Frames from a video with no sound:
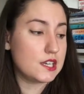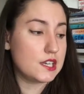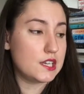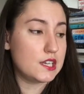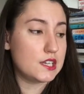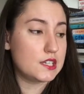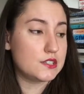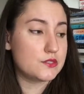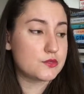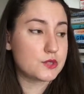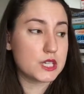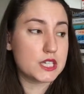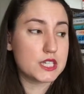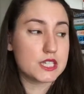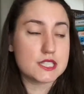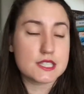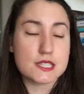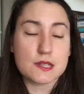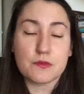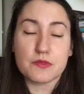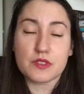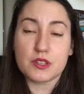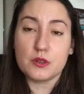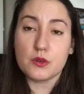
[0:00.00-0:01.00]
in reading
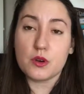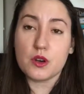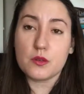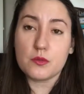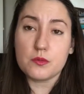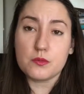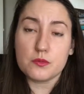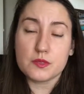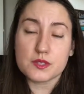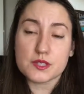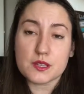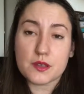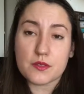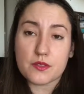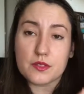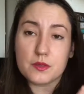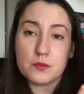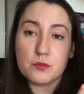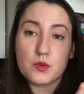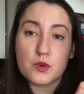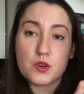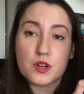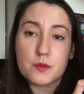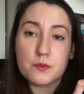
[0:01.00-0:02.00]

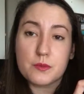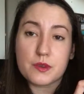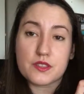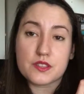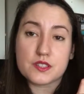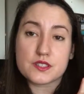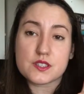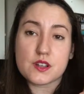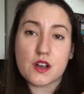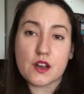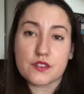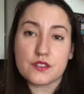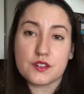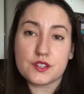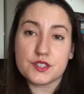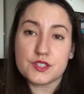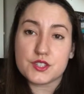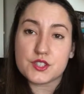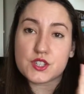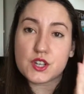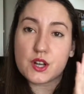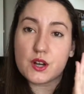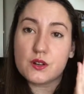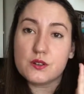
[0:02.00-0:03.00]
something more about this author.
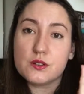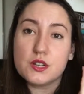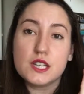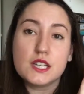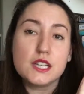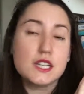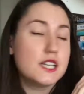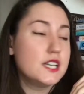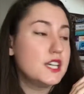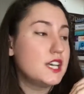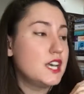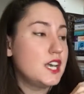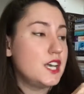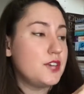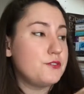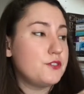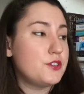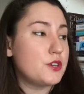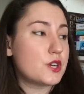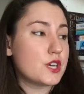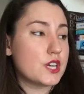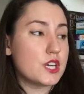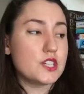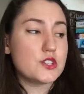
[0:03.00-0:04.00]
So if
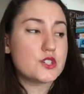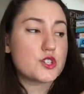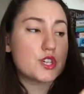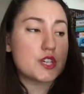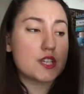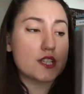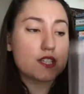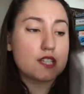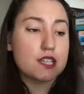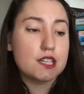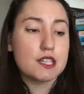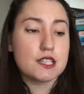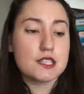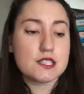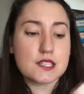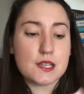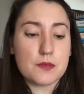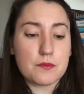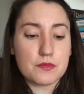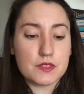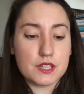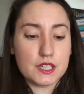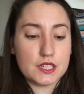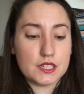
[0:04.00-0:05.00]
you're interested in
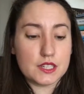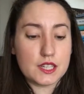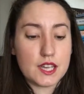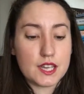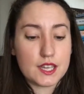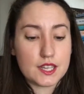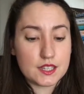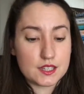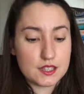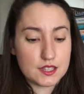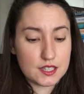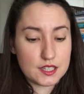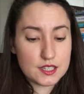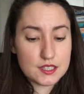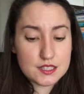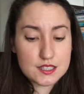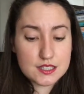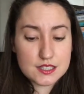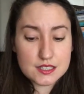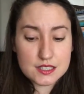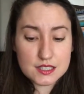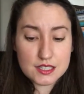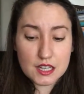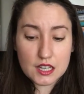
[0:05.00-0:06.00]
something like
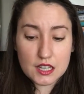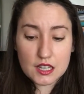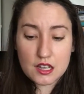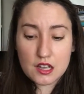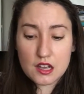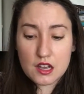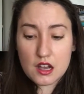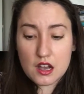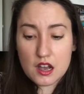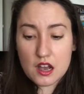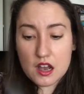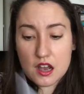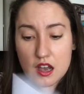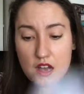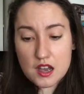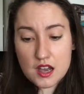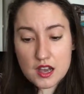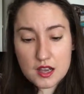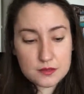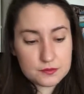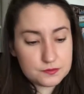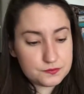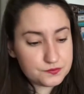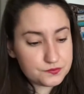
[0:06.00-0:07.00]
this,
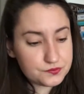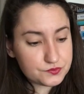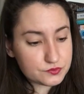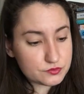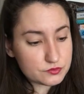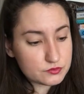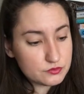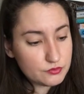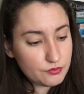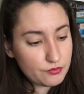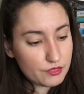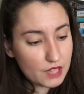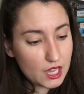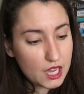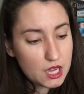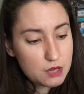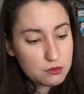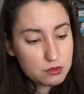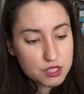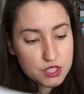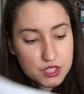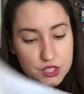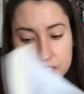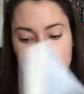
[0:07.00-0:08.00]
I
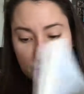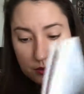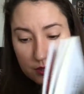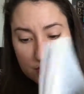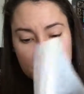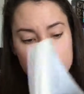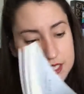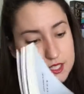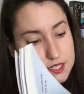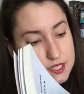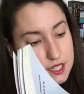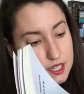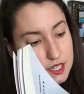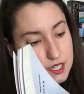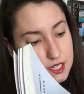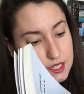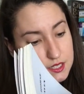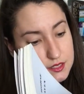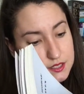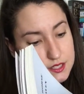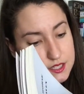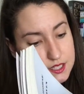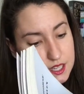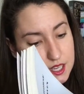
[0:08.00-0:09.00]
wish there was
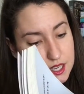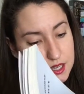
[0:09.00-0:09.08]
there